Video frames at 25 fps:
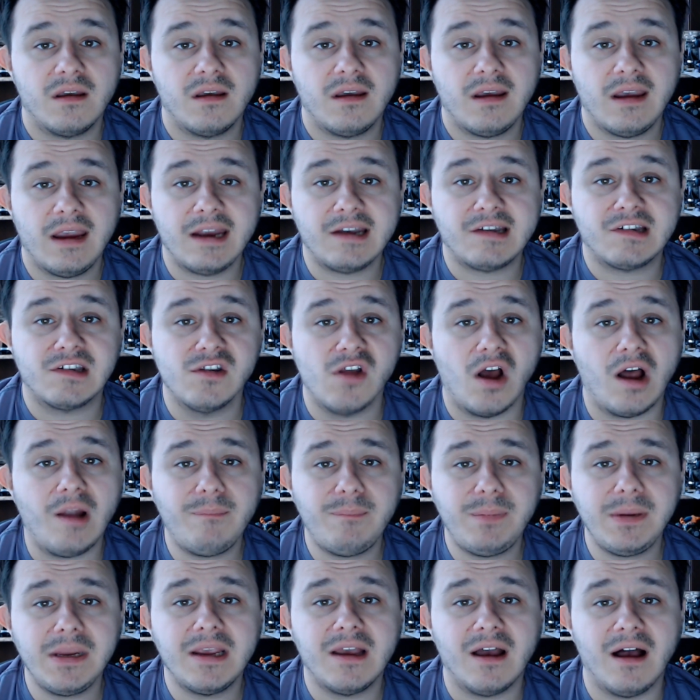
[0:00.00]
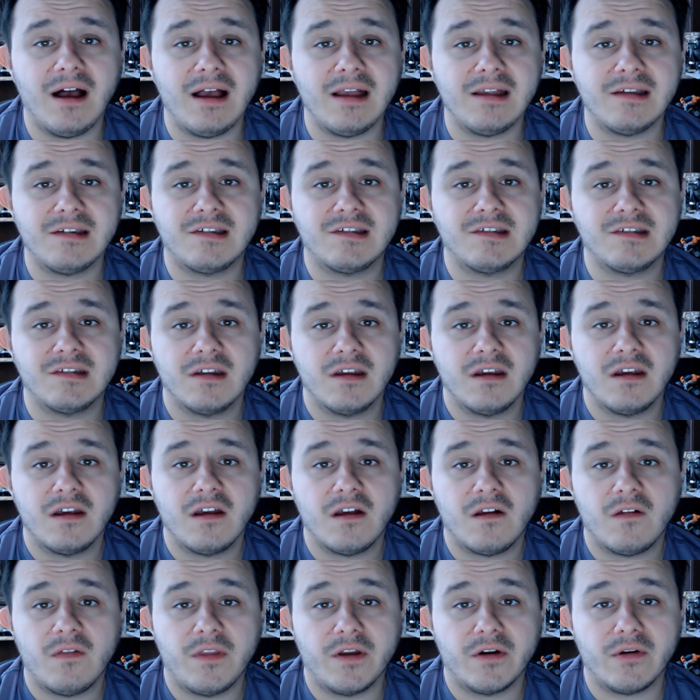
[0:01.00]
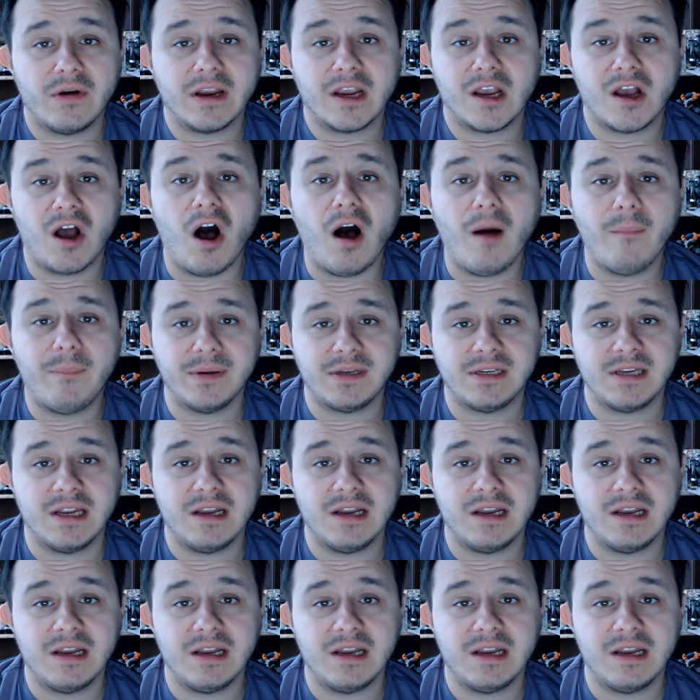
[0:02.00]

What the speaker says: It's not because they're incompetent.